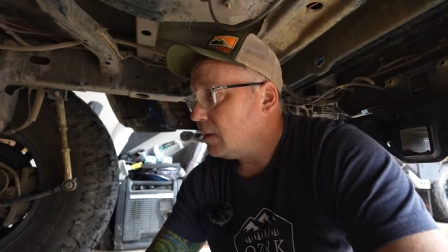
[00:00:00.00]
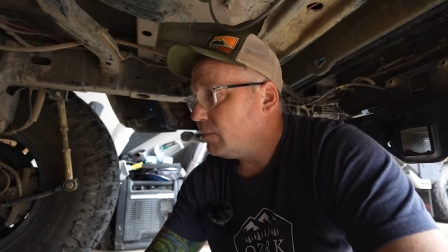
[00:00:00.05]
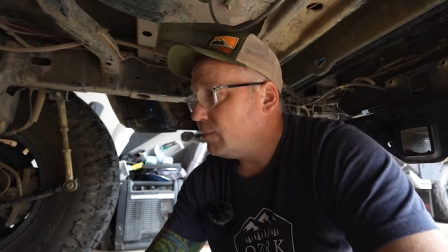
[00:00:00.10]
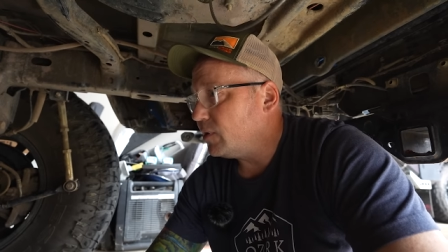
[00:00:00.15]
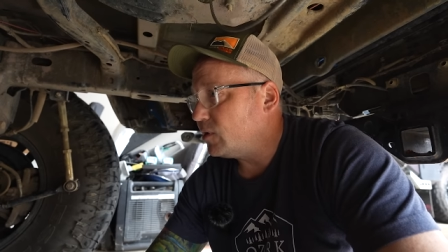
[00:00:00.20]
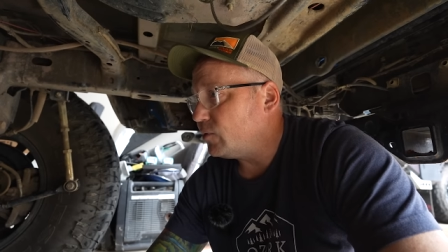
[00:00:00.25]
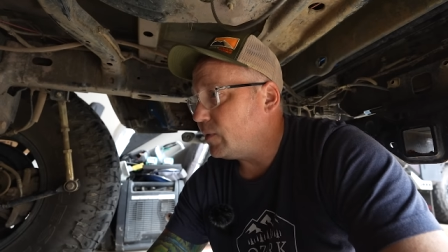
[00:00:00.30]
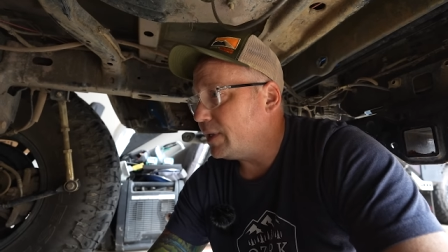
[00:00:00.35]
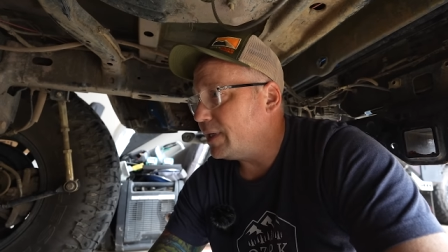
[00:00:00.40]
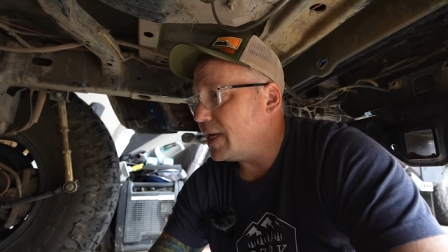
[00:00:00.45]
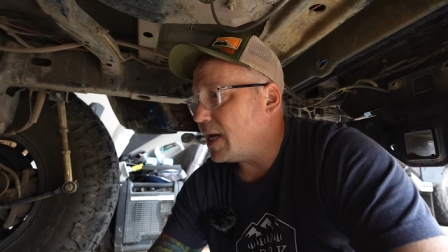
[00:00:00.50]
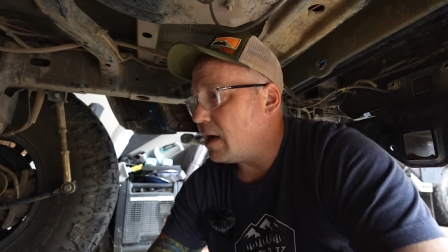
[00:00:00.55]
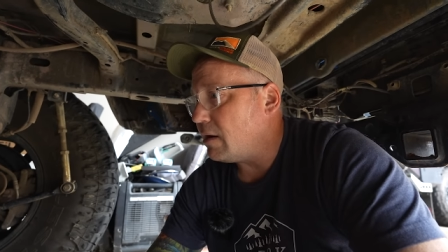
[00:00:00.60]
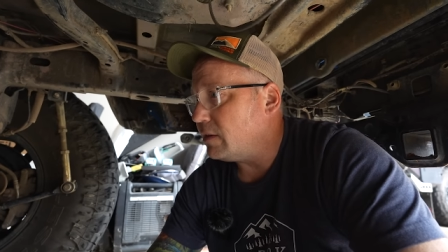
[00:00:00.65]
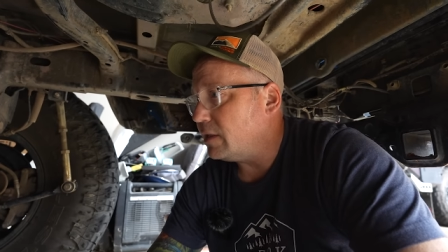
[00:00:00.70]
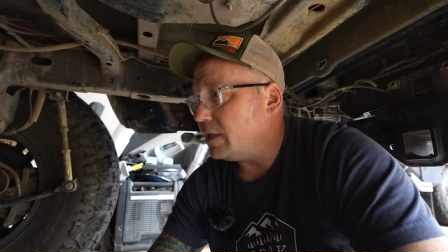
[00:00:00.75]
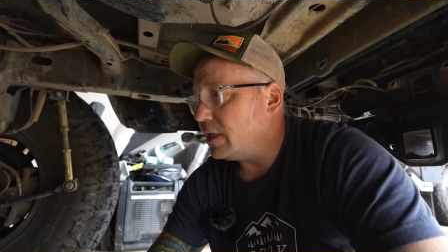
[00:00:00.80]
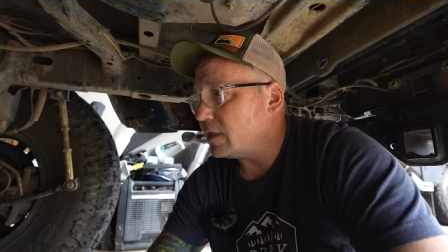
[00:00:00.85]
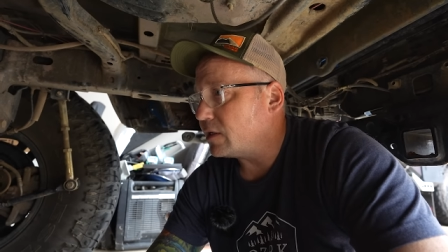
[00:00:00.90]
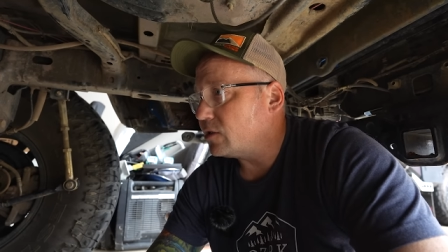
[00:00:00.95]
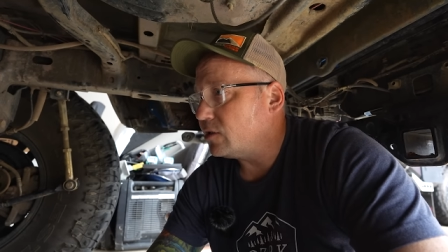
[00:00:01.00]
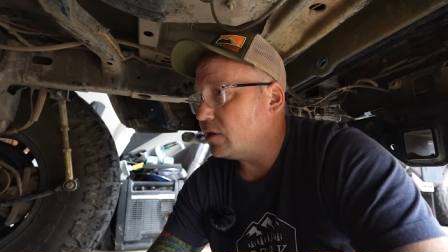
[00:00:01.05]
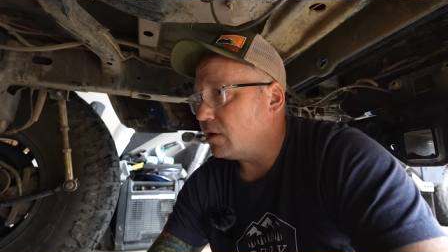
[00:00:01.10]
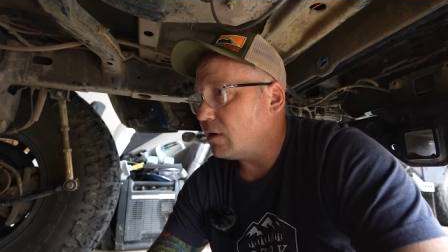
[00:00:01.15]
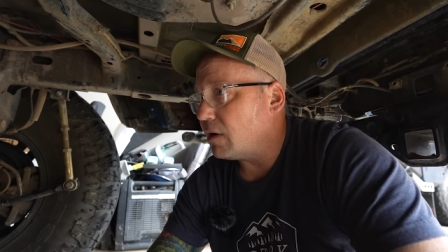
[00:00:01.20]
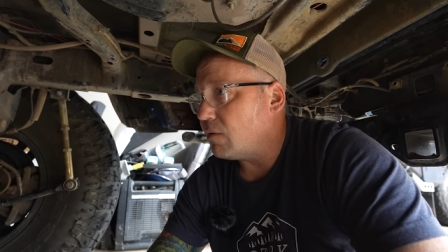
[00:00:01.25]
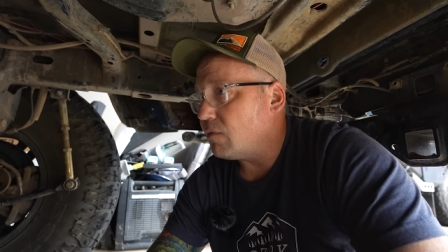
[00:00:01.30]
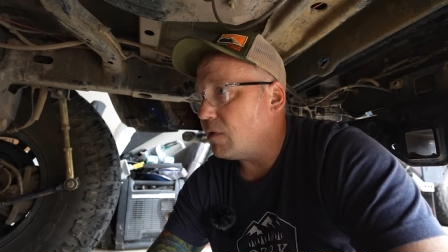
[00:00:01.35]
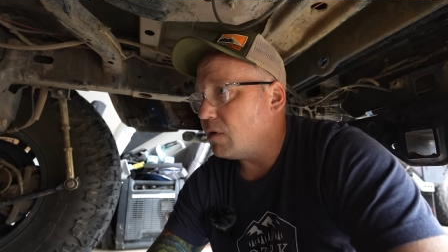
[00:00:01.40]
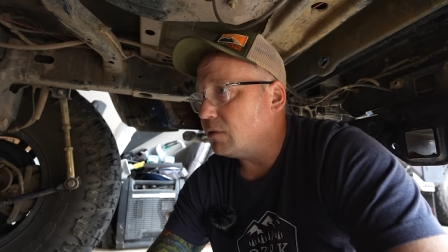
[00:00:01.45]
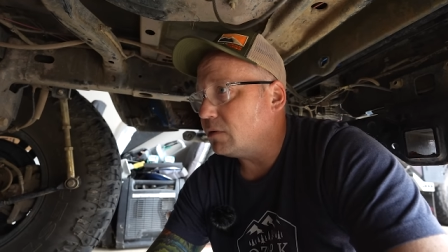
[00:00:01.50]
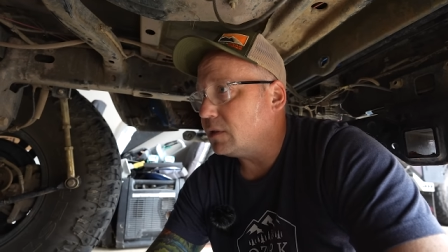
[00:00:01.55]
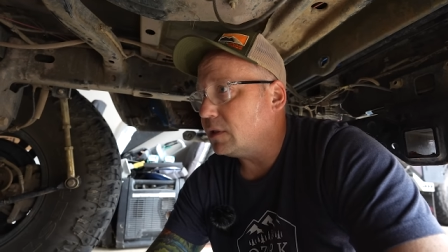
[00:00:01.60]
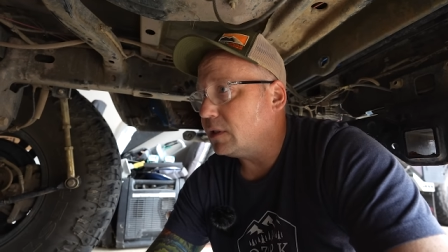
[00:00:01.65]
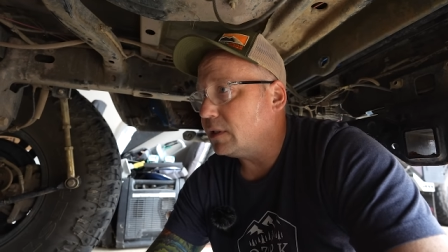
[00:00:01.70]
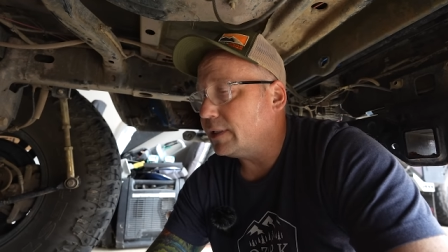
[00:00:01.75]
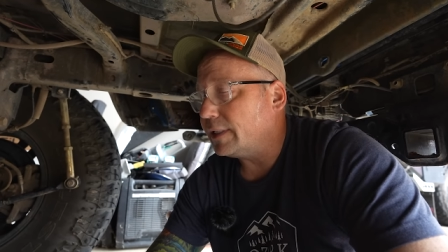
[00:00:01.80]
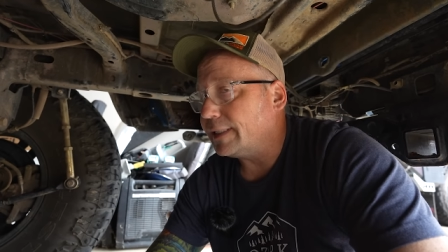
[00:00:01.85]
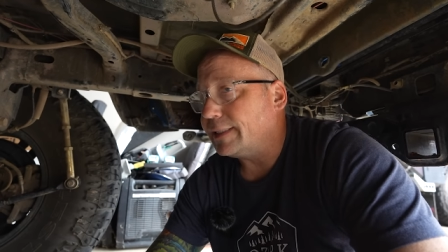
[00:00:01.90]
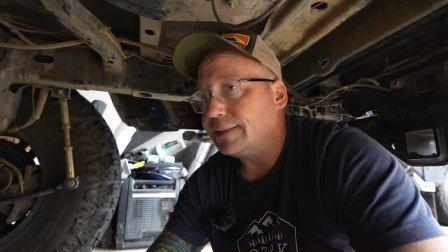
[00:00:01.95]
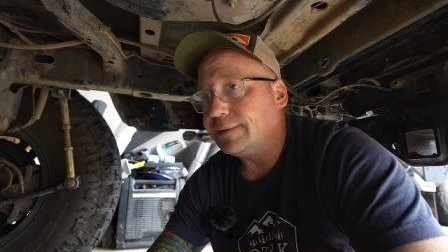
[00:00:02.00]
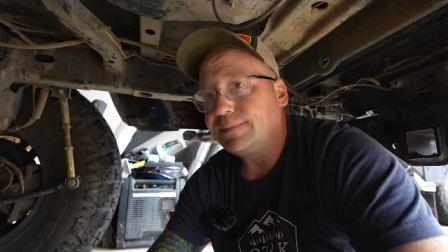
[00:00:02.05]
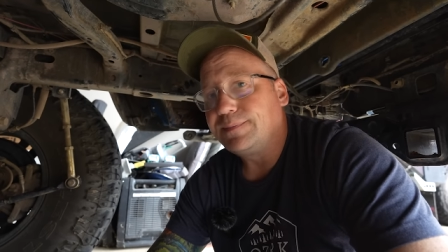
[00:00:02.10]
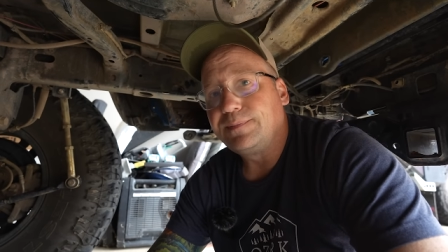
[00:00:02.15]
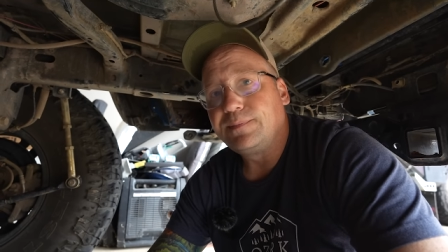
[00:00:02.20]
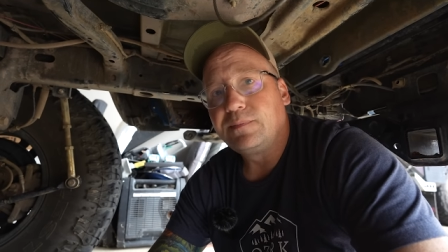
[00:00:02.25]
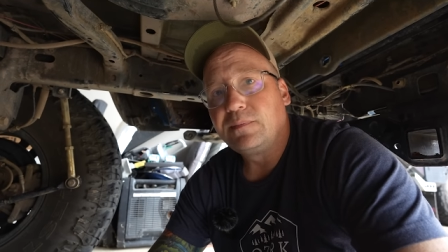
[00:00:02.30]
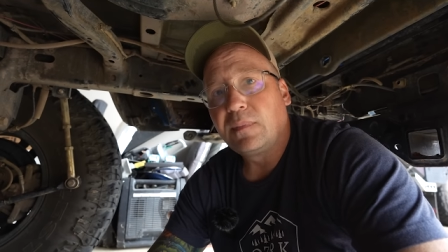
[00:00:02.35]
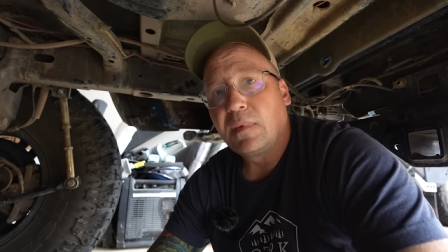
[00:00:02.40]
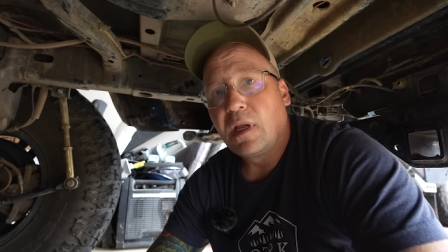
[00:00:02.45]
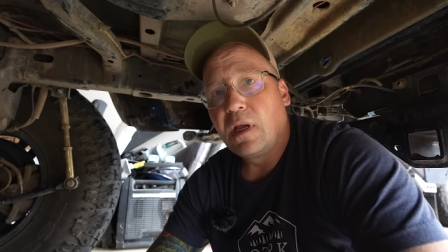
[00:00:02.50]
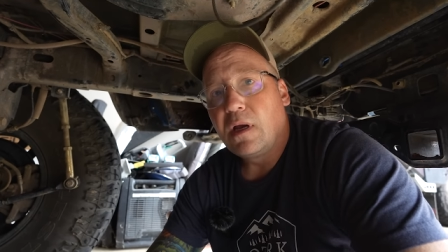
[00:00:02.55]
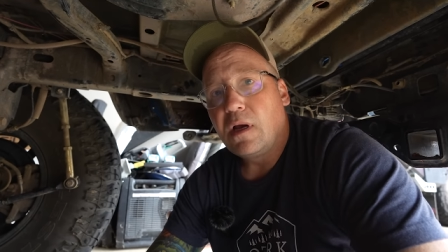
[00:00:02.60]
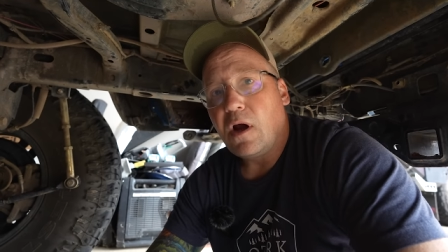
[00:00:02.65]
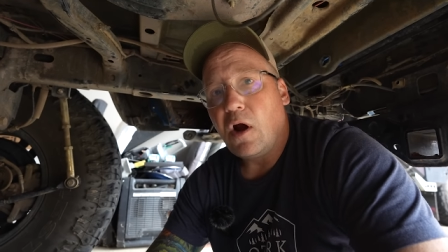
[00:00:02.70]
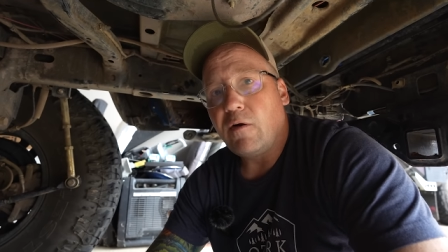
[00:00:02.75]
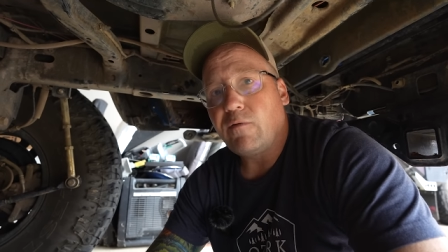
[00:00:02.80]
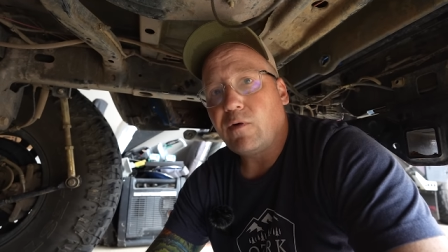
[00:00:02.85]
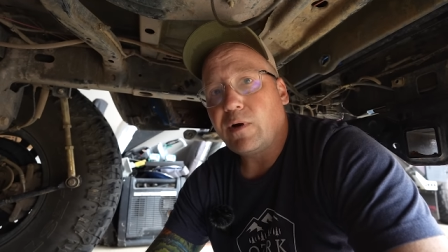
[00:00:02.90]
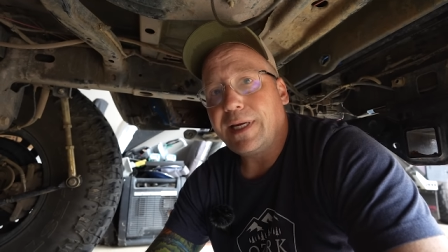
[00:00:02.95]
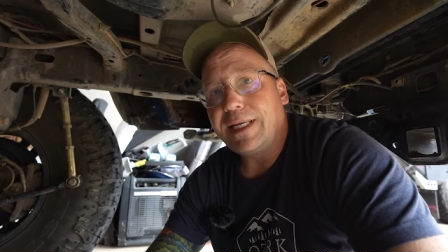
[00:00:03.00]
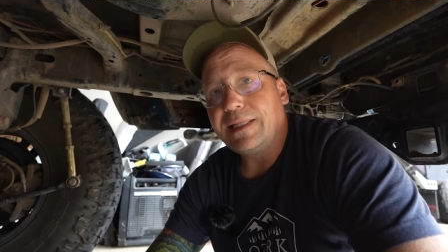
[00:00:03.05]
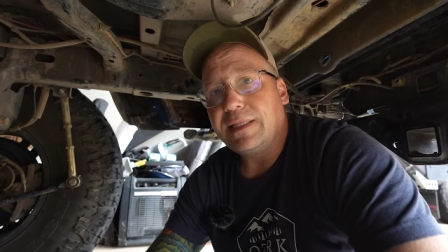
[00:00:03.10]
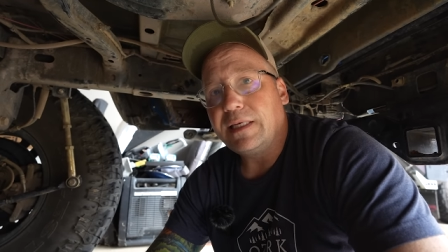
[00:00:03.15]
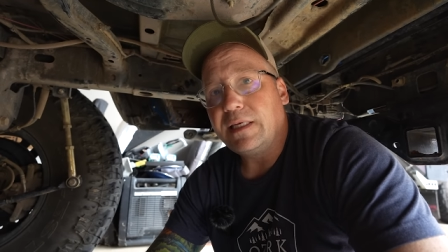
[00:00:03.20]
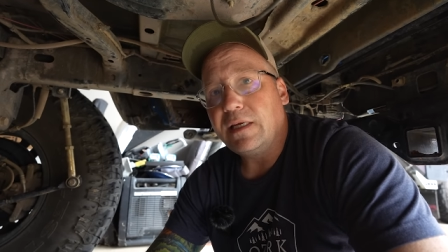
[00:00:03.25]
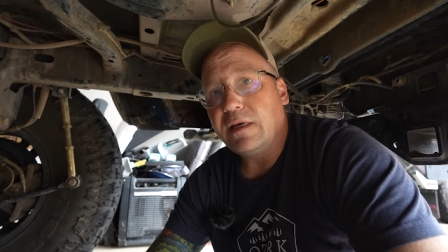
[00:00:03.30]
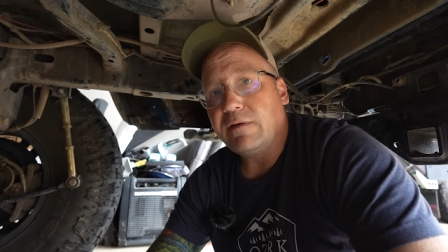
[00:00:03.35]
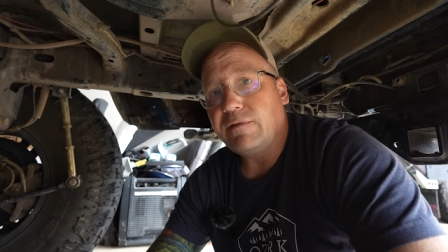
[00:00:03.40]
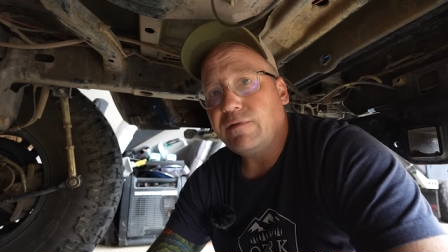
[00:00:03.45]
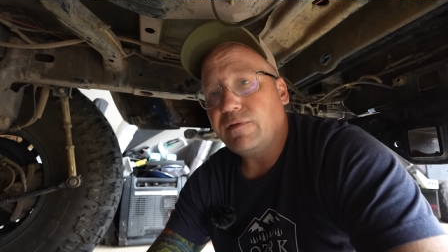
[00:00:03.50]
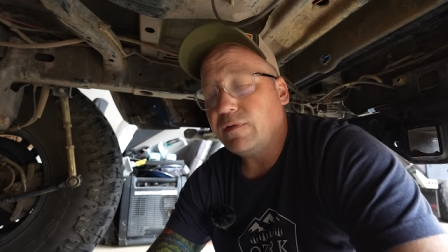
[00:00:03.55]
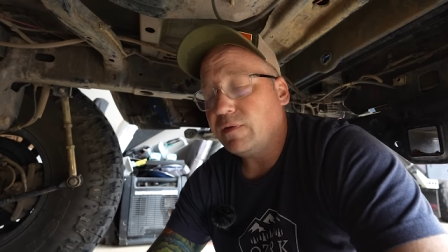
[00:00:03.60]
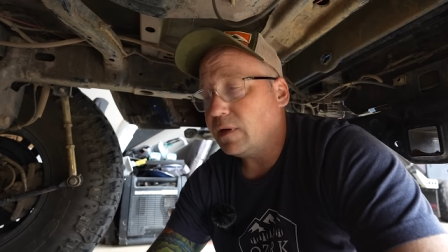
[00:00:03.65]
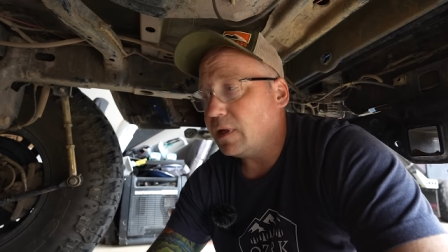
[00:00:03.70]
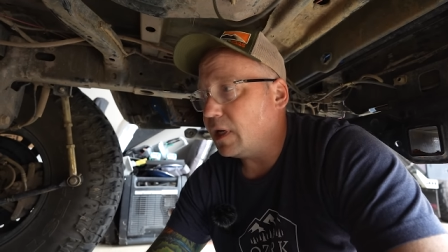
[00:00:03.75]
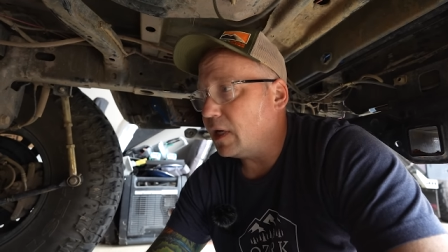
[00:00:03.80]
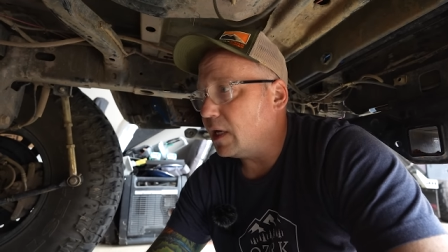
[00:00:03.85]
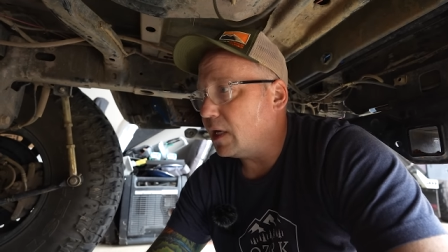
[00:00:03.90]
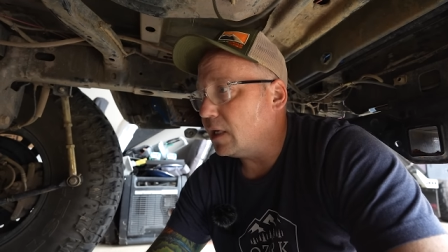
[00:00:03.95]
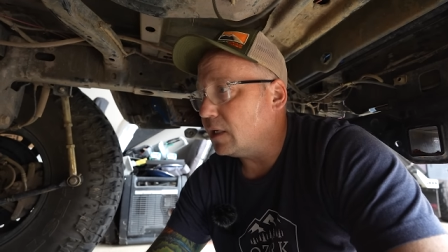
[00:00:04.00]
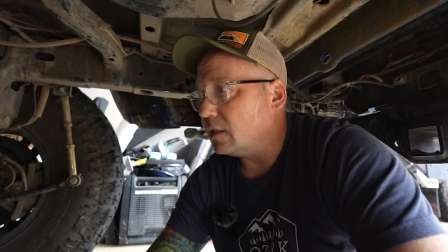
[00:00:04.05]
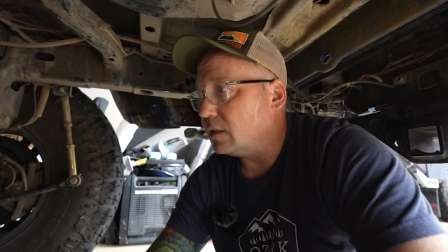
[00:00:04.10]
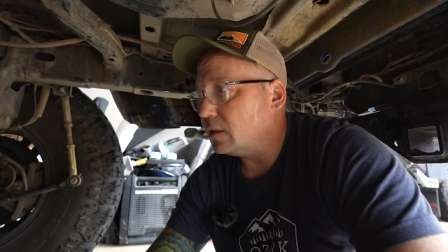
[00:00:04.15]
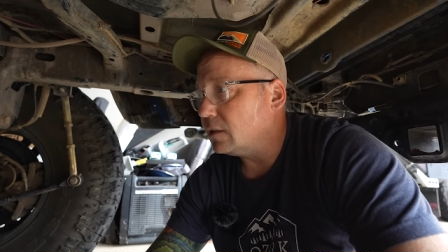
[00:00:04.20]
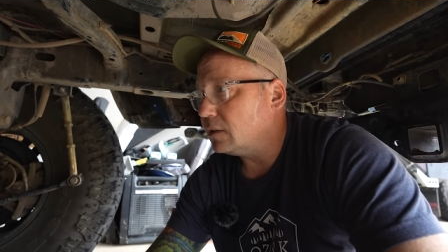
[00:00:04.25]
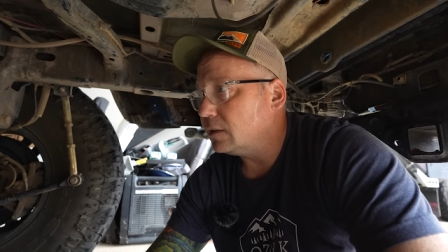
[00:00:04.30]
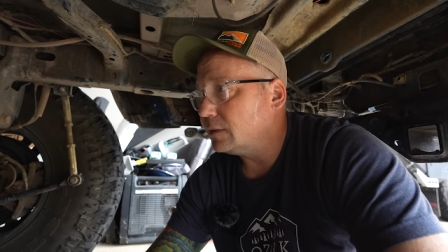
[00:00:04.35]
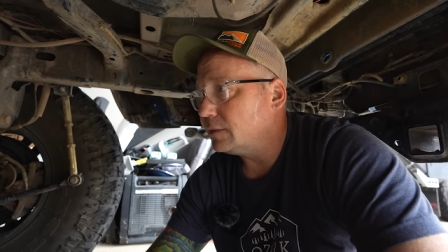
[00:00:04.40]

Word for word: between now and the next year, I won't overheat the diff and